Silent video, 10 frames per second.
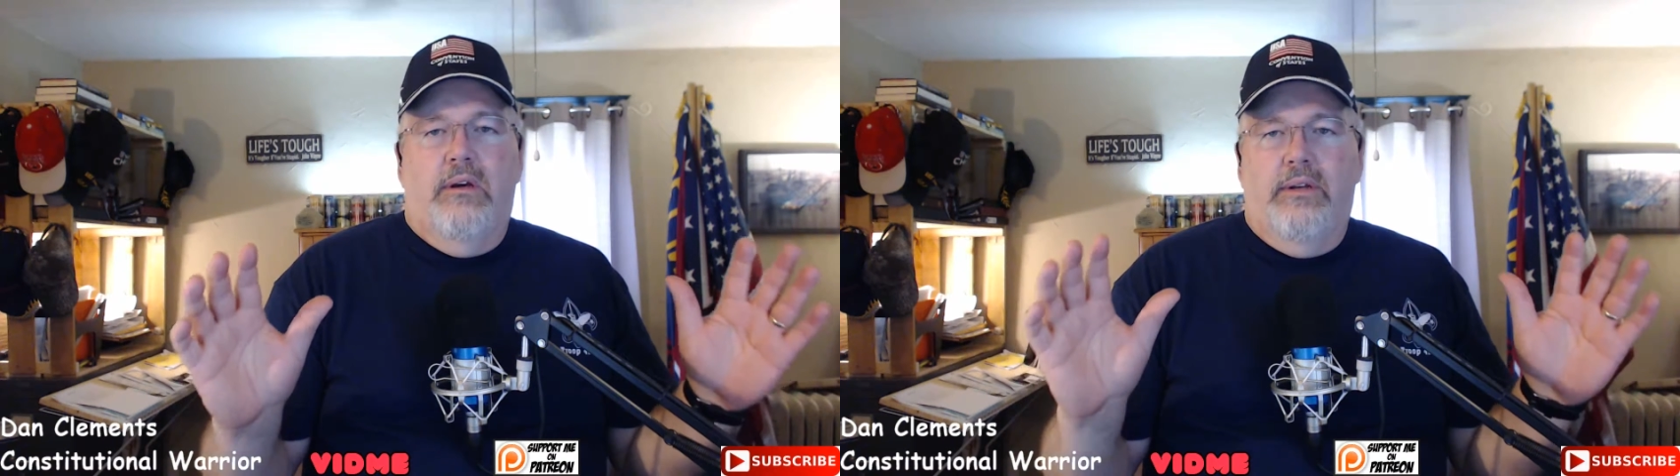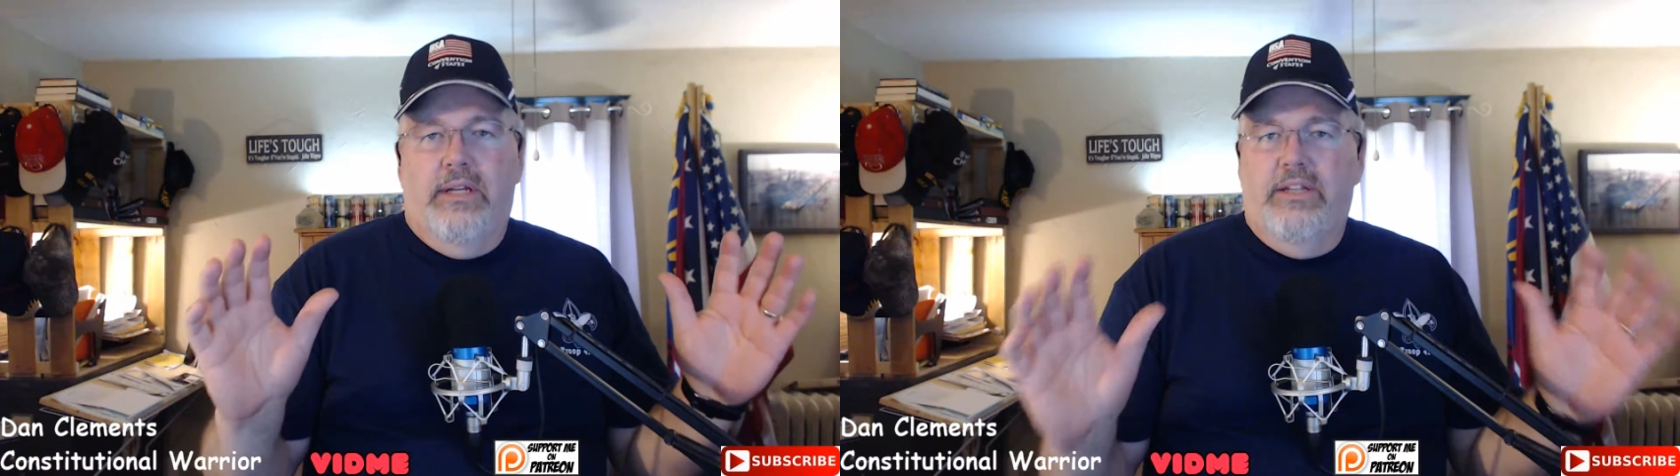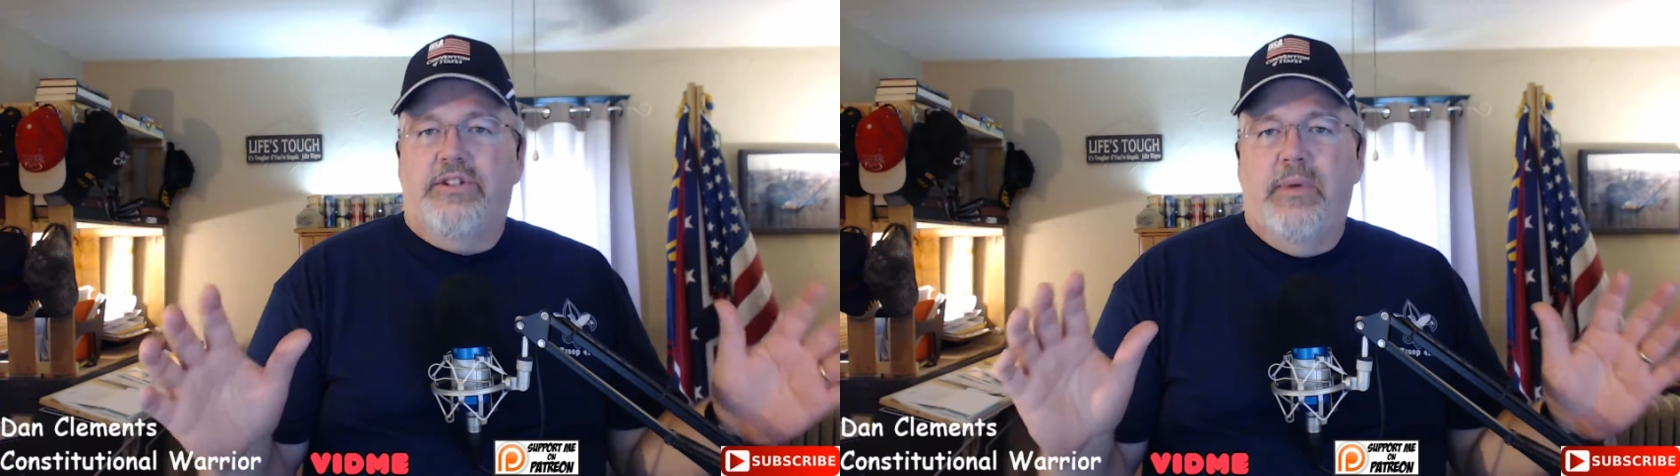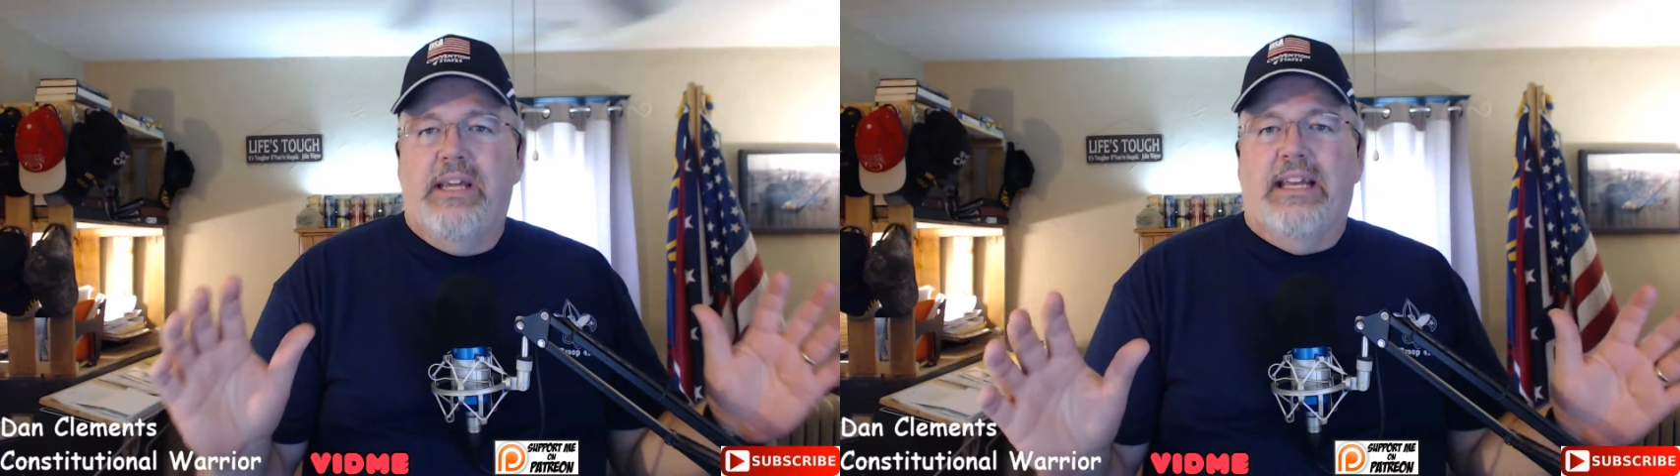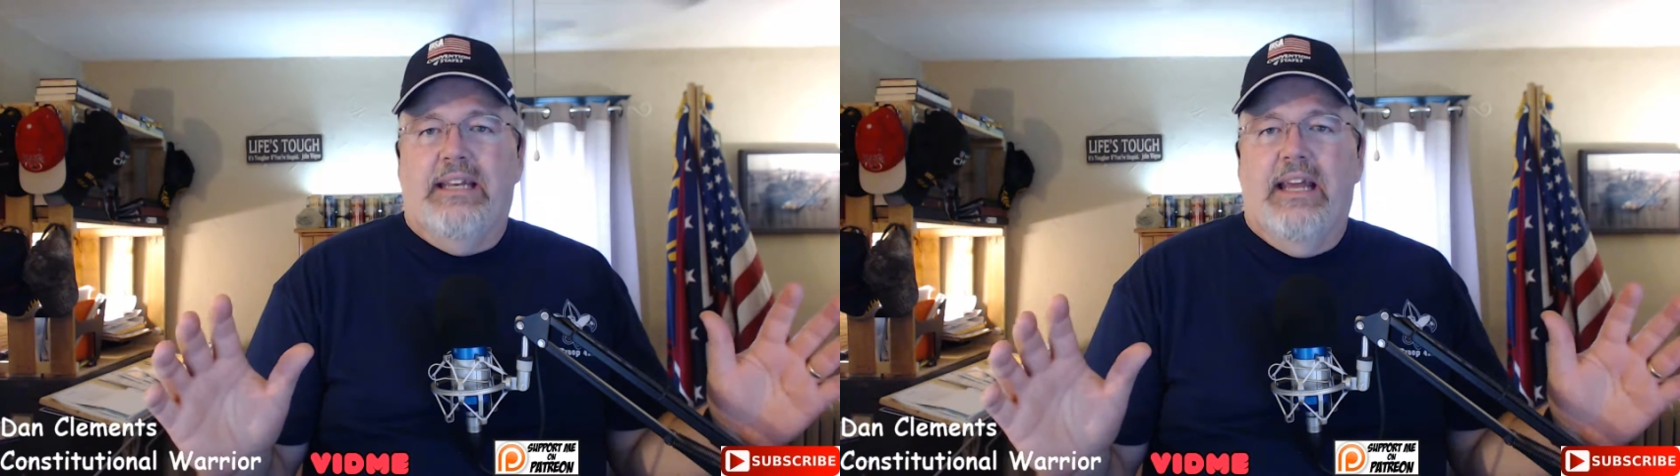needs to be
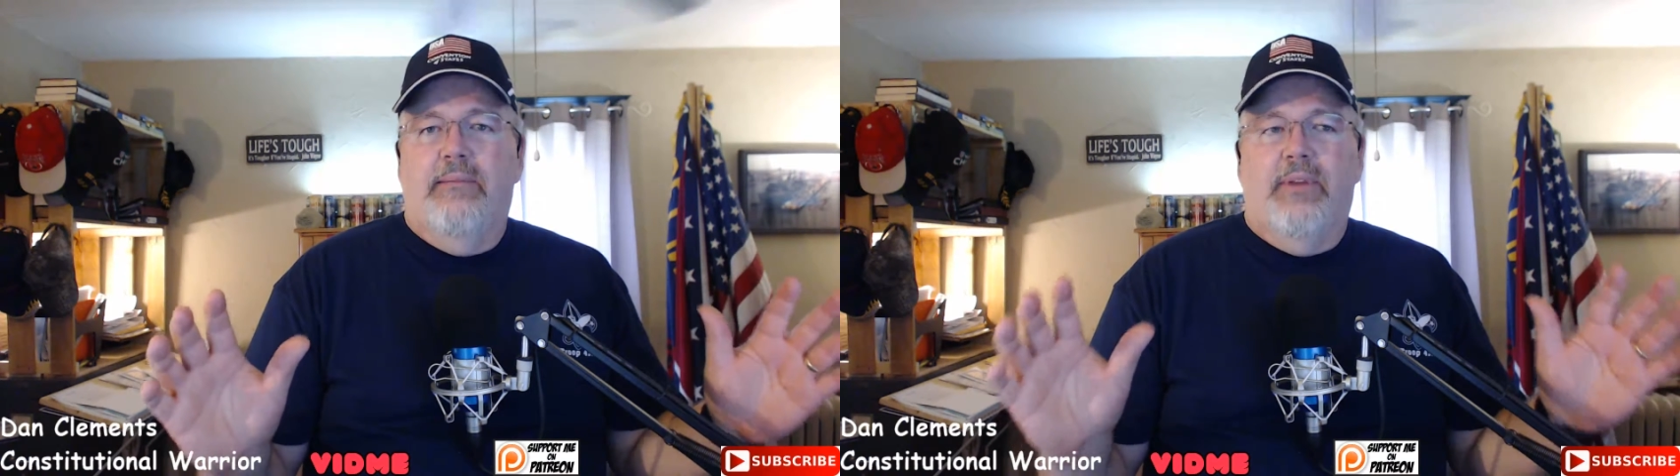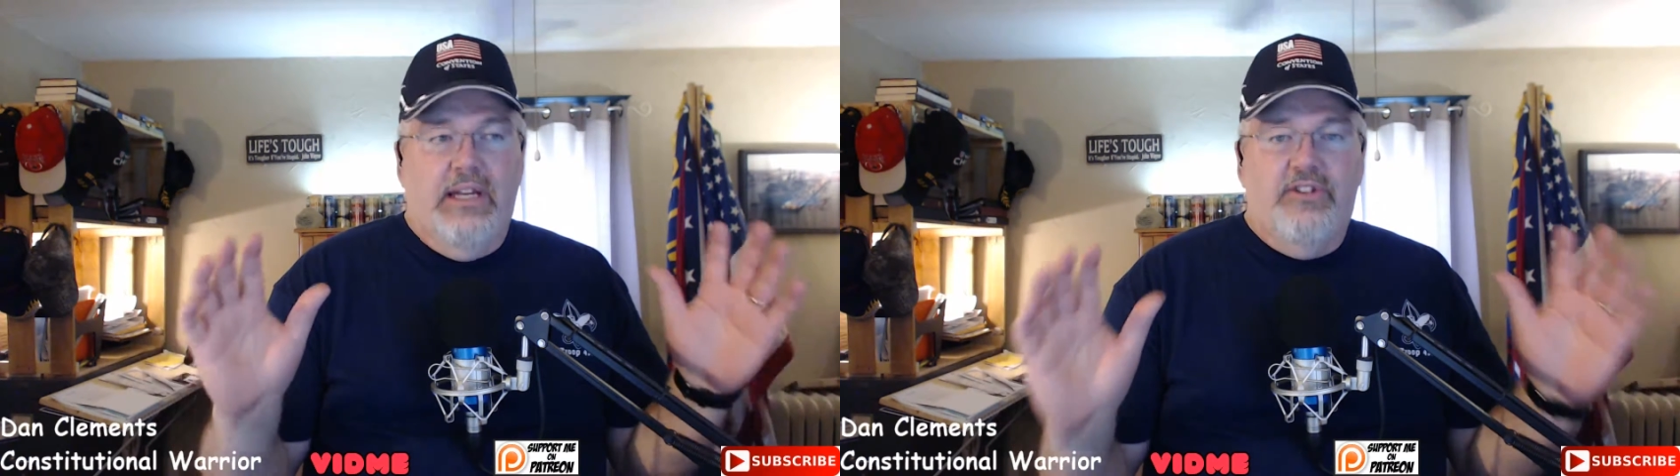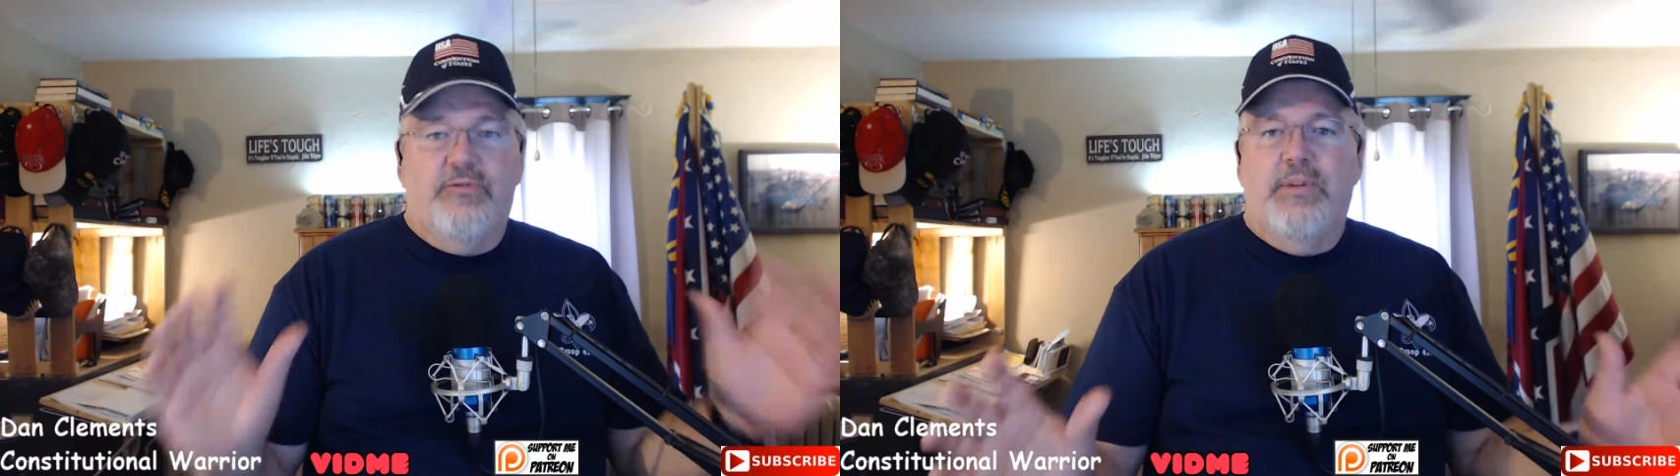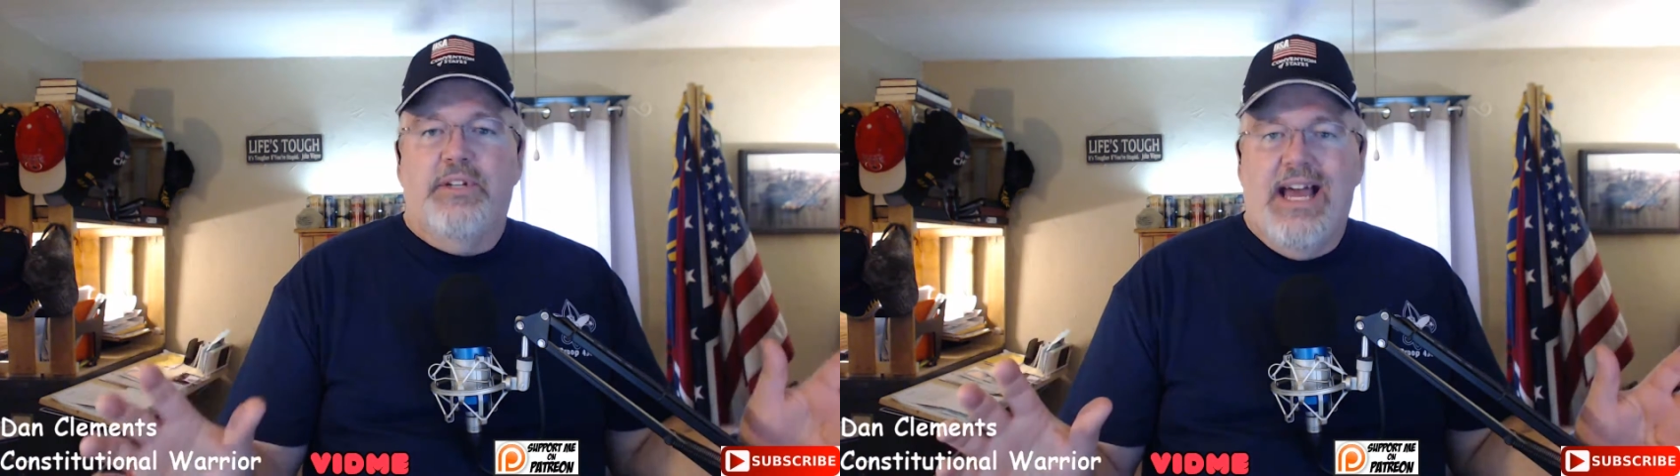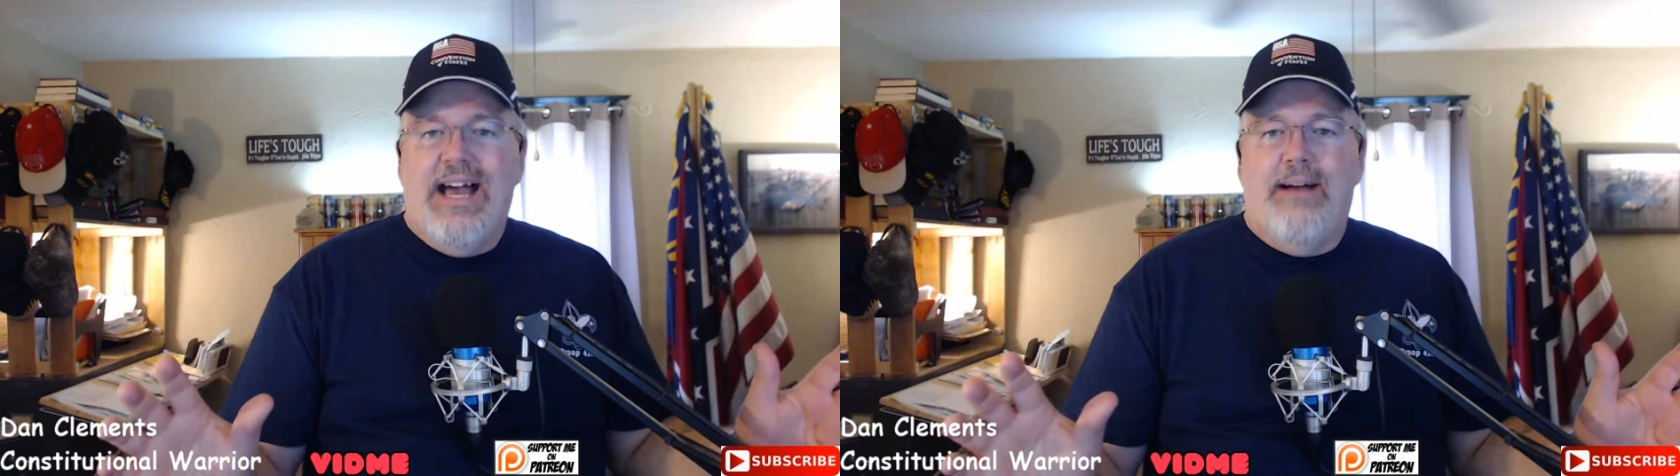condemned. It needs to be
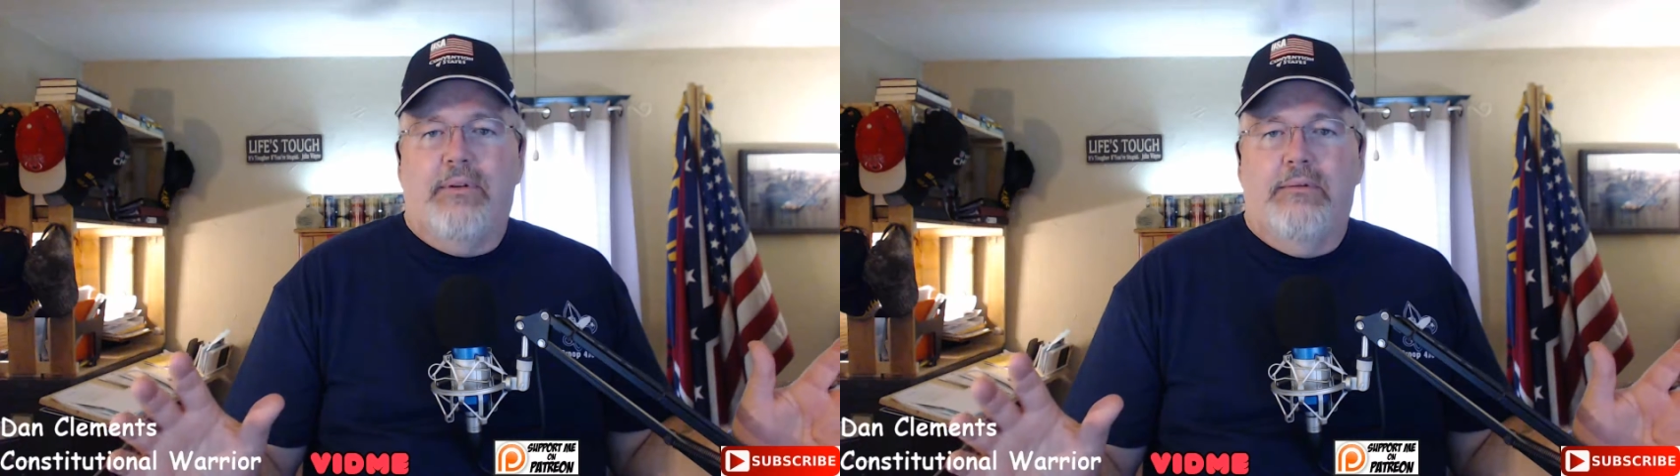stopped.